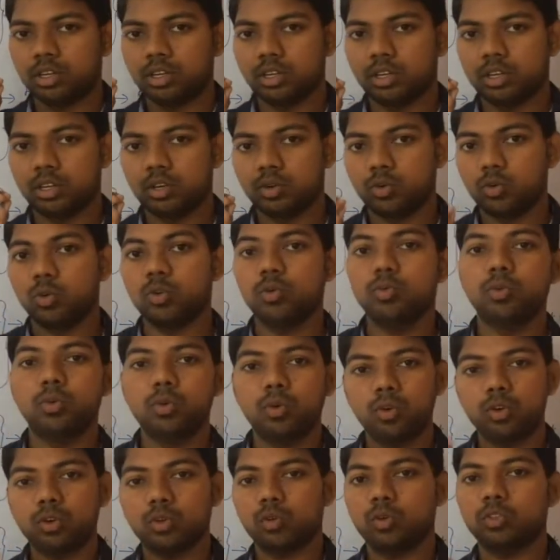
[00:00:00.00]
one
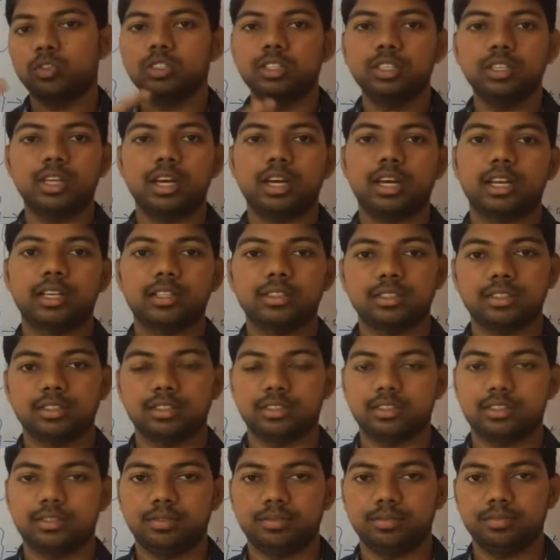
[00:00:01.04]
more question
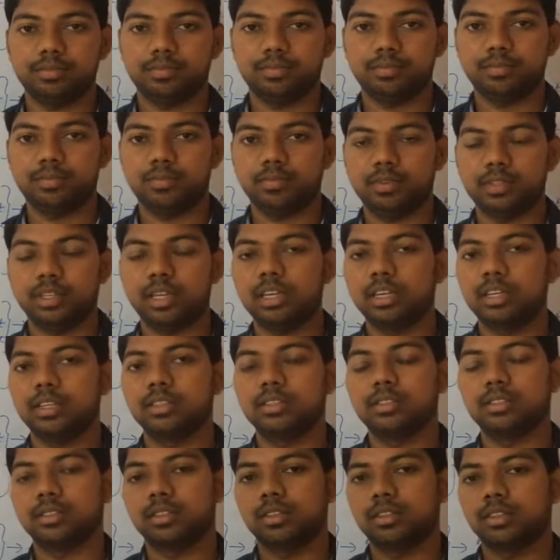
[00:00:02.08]
arises, that
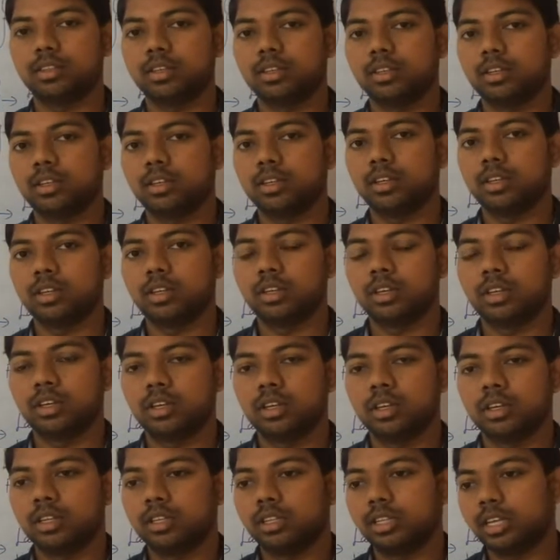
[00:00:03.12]
is,
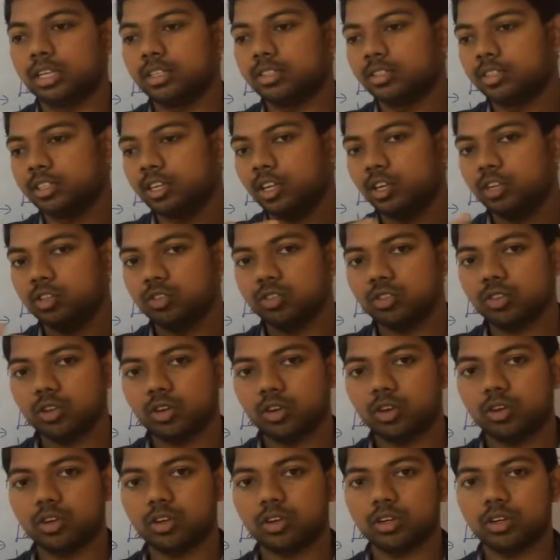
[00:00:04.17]
that states
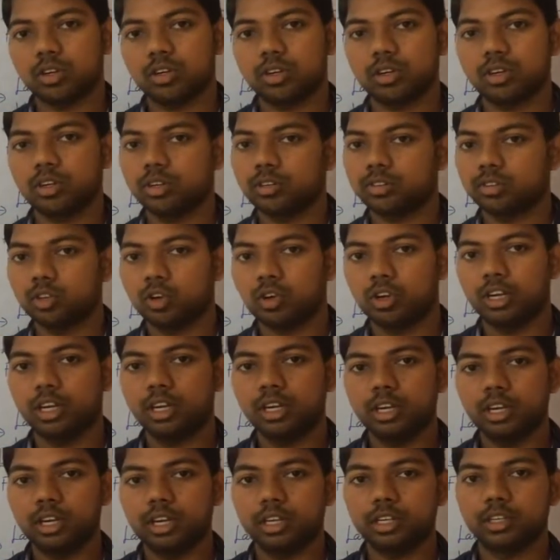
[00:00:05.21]
are
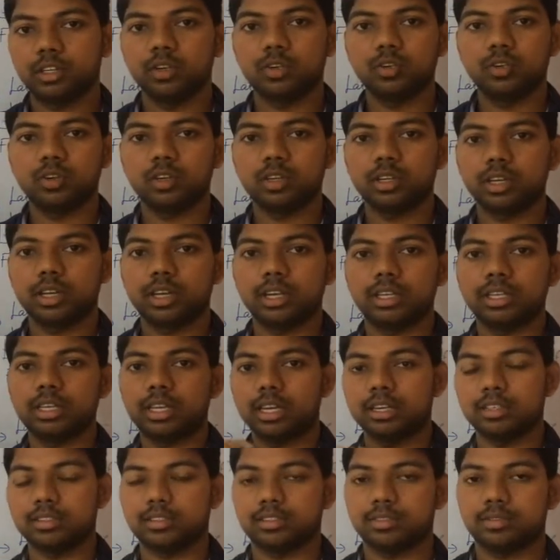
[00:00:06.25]
solid, liquid and
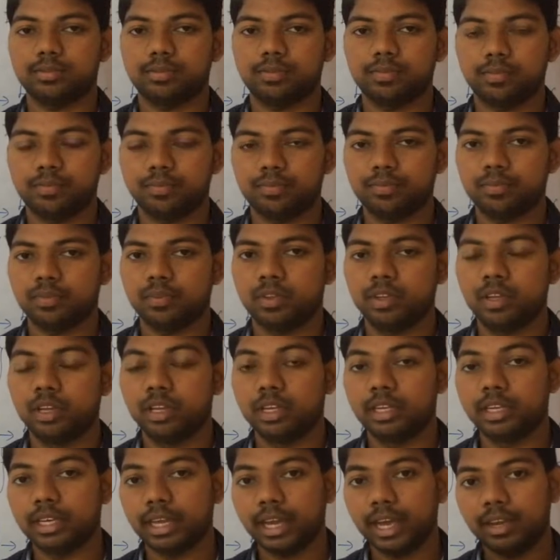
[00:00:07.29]
gas.
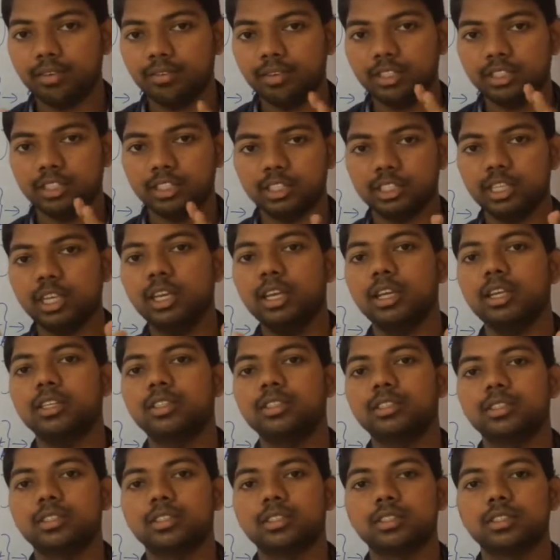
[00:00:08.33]
Can we
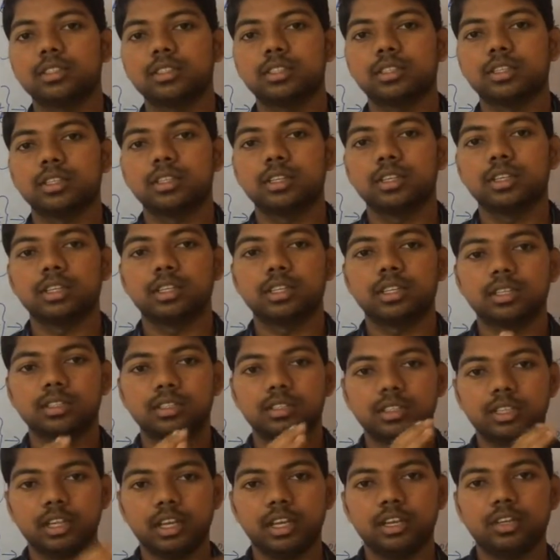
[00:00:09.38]
change the
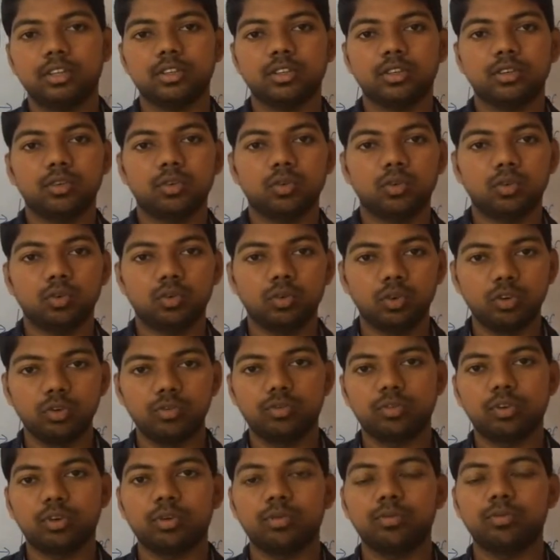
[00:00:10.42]
state one
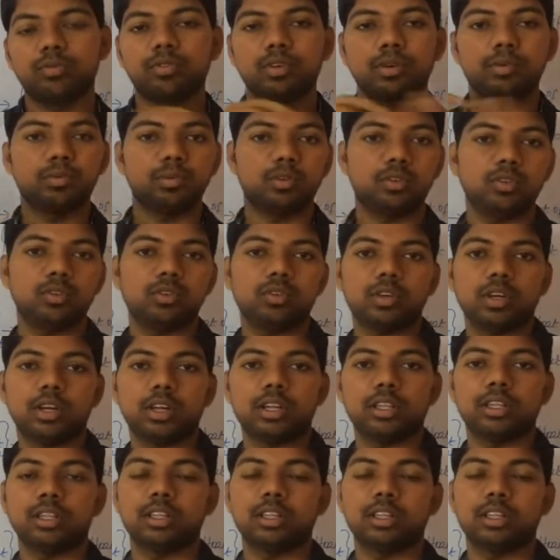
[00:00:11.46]
form from to another?